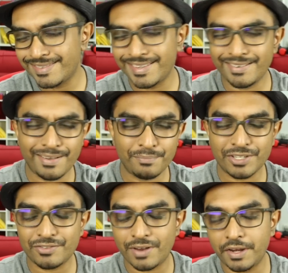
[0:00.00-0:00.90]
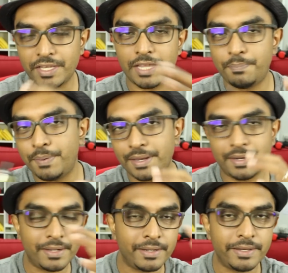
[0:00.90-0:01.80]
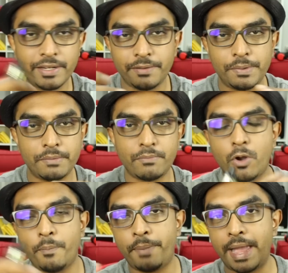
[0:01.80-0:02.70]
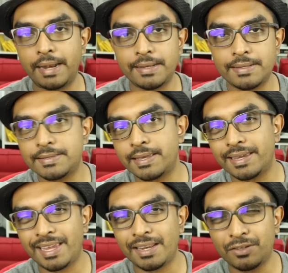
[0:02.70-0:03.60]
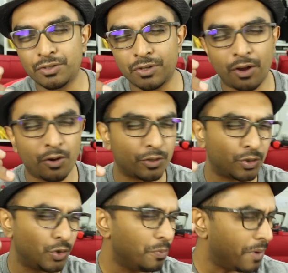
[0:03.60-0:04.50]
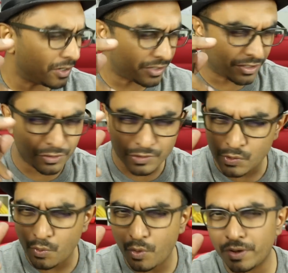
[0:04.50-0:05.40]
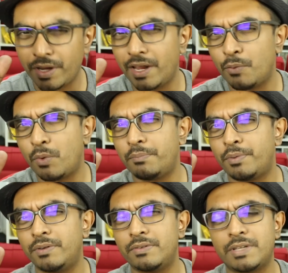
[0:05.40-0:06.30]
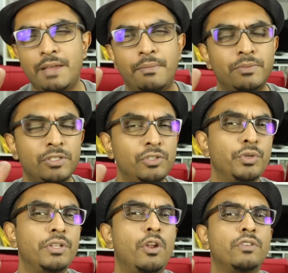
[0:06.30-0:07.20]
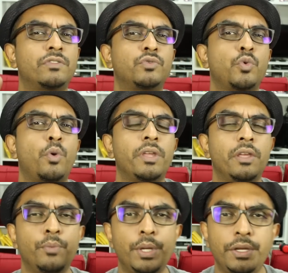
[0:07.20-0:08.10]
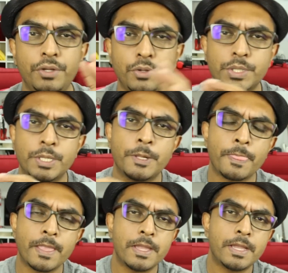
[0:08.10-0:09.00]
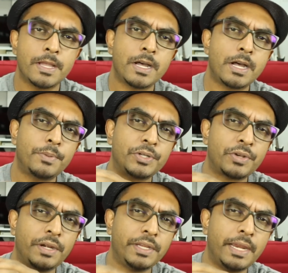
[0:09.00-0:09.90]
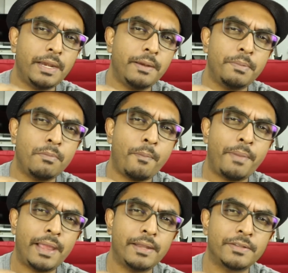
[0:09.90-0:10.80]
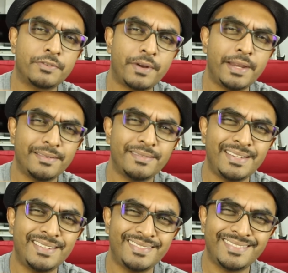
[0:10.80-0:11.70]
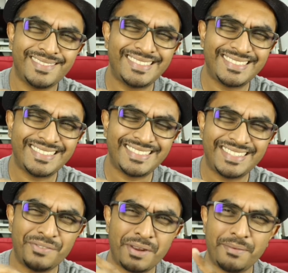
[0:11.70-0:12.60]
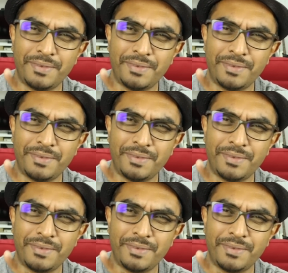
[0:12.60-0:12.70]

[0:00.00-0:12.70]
you know, I'm just trying to keep it a little bit more balanced. I got too much into squonking at one point of time. I'm still doing lots of squonking videos, but trying to get it a bit more balanced, right? Yeah, you know what I